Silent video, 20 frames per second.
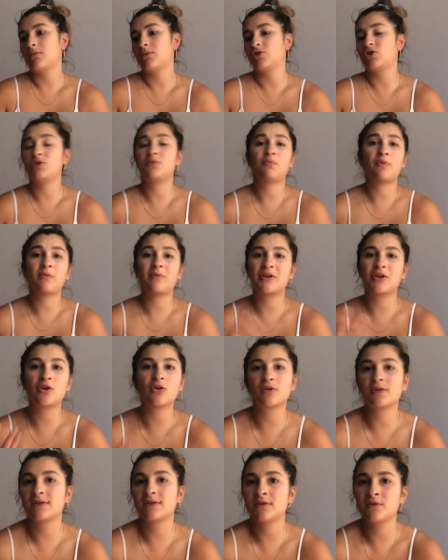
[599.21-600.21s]
she probably
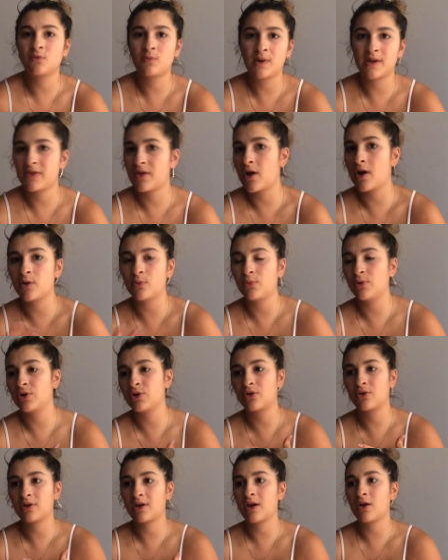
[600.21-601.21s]
cooks in a way that I wouldn't
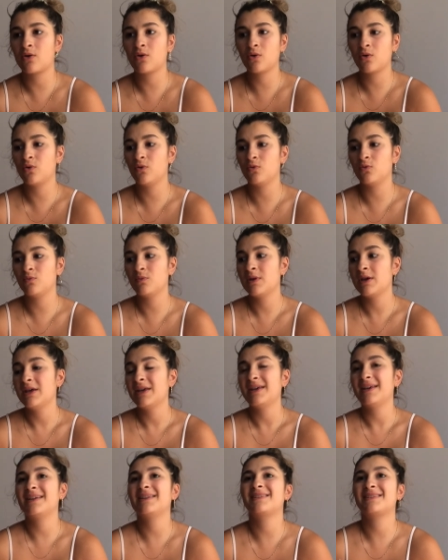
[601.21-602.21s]
cook at home,
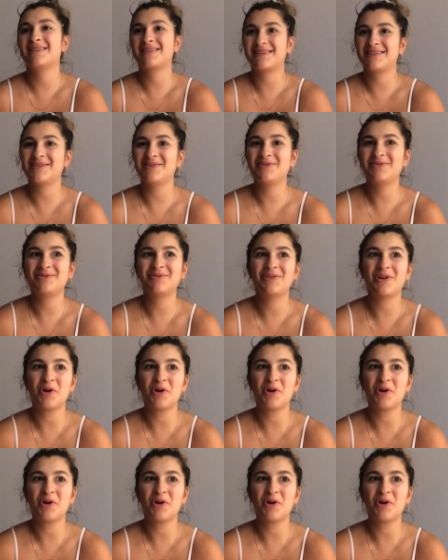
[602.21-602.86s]
it's still